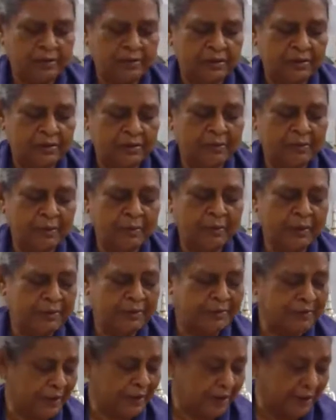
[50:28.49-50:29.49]
So
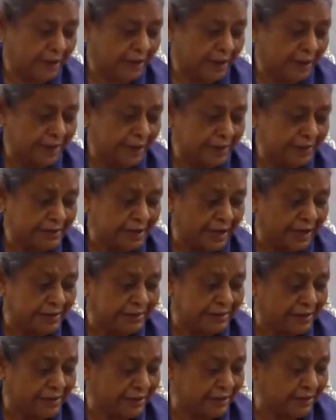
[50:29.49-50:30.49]
everybody
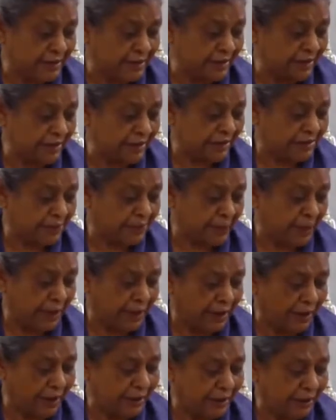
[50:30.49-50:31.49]
criticized saying that it is
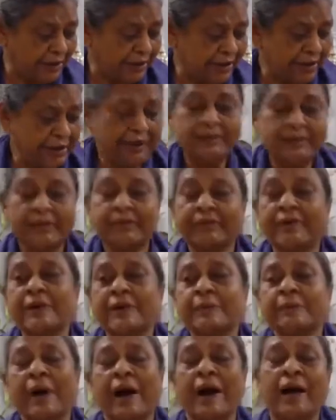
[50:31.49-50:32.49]
Mahayana. The
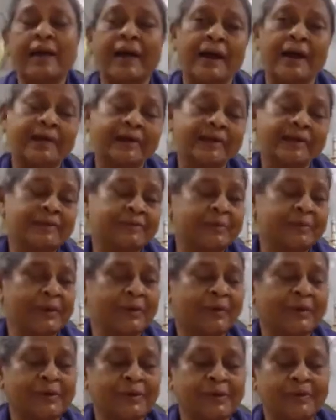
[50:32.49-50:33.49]
word Mahayana is
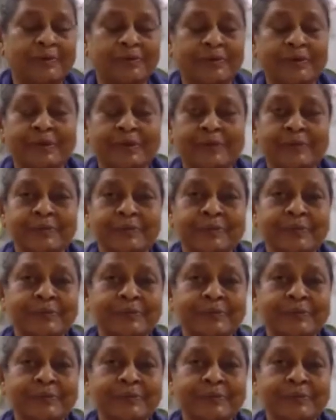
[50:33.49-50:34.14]
my for the